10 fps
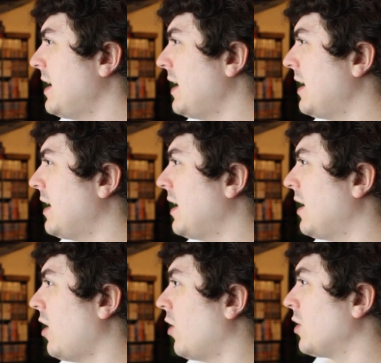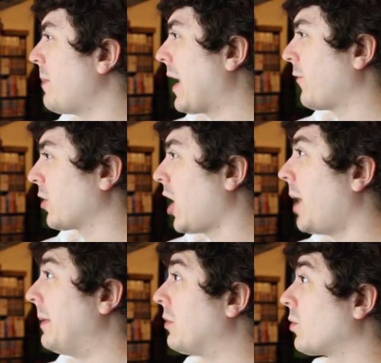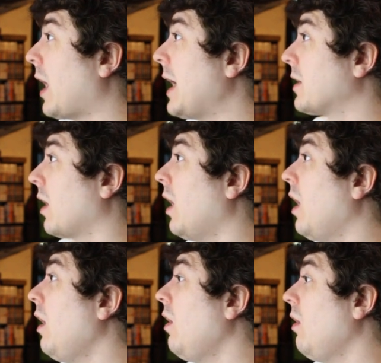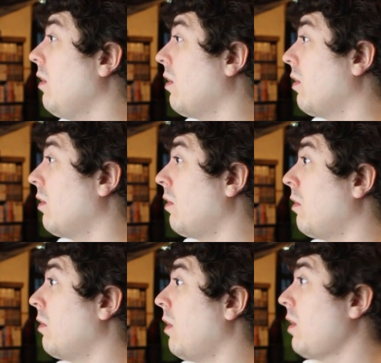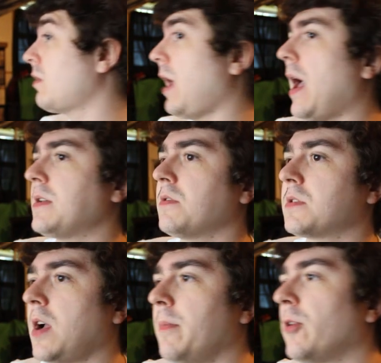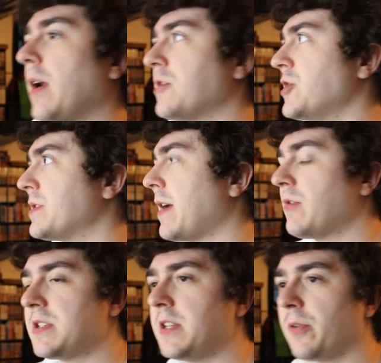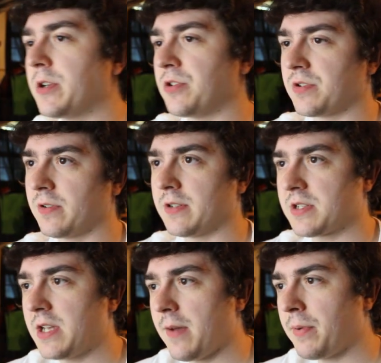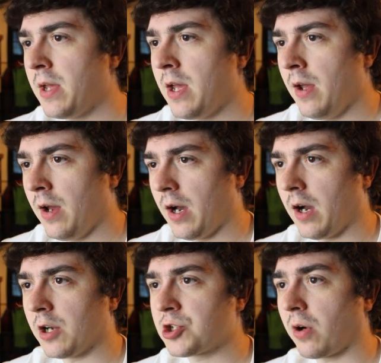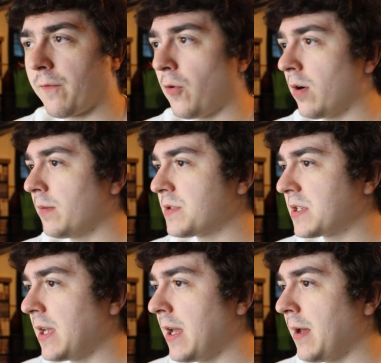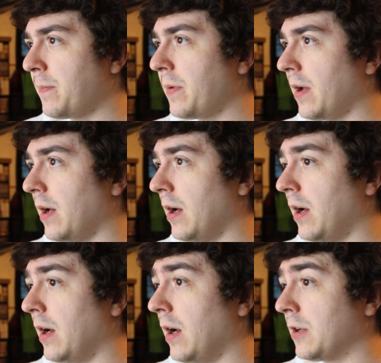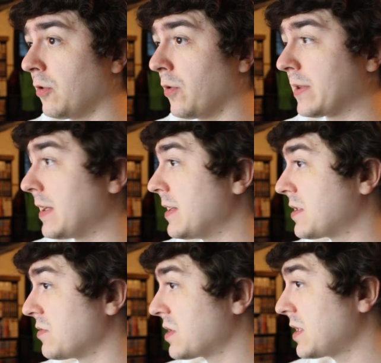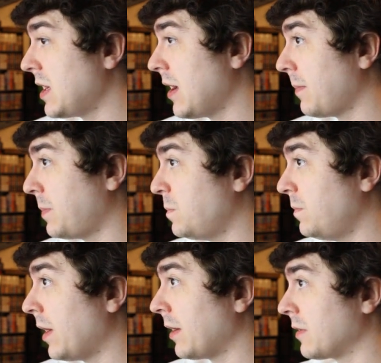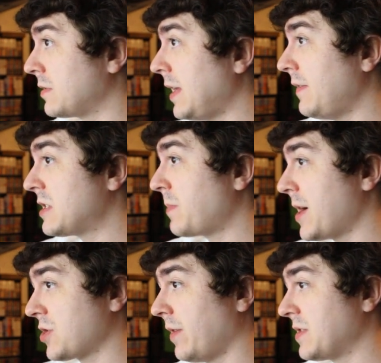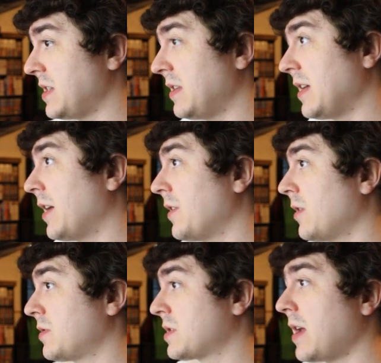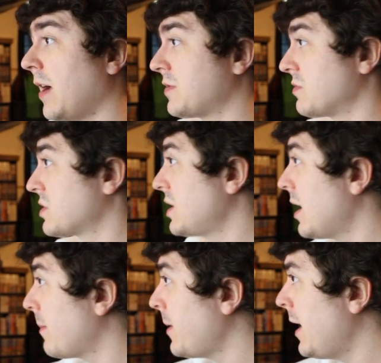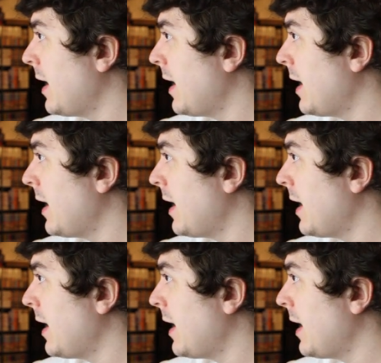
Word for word: Uh, oh, a new battle for Kamen Rider. Oh, okay. So it's Kamen Rider series. Haven't seen the original, so going to skip. Uh, short form, skip. Uh, don't know what that is, so skip. Another TV special. Haven't seen the other stuff, so skip.